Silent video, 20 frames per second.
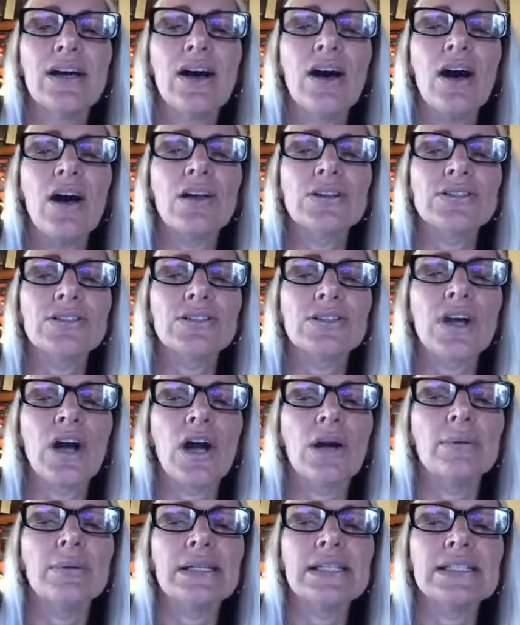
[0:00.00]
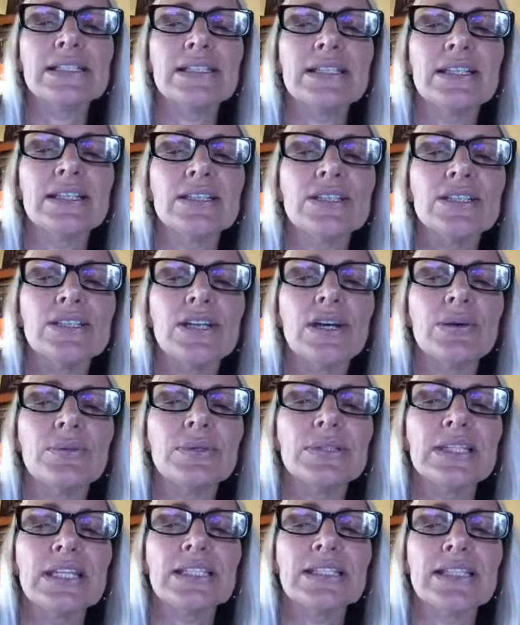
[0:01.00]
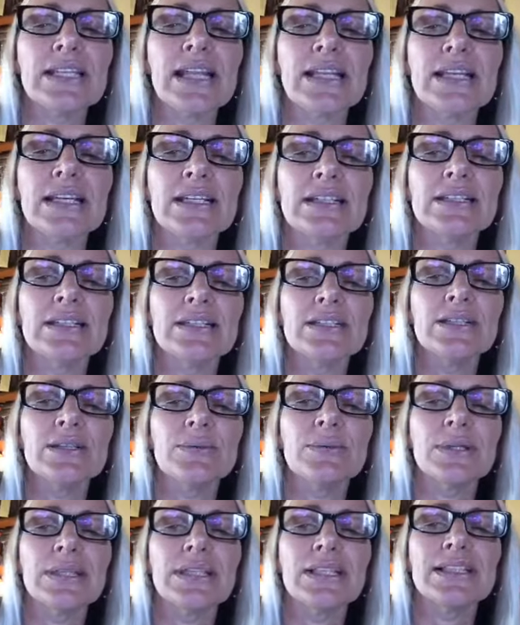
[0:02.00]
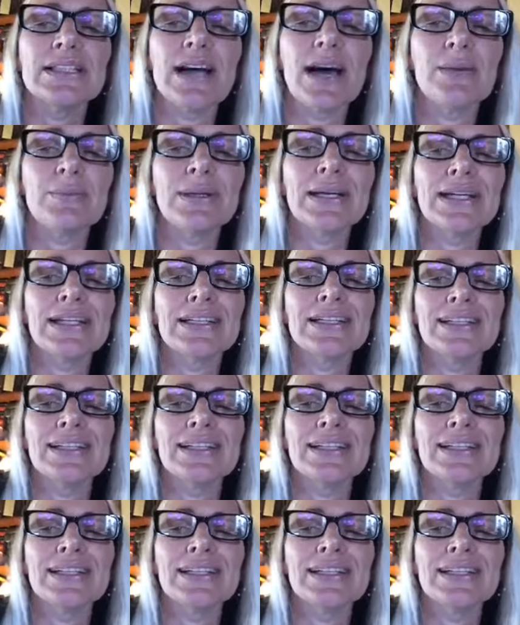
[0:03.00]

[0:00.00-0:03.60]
Altered Carbon is a good show, which has nothing to do with the topic.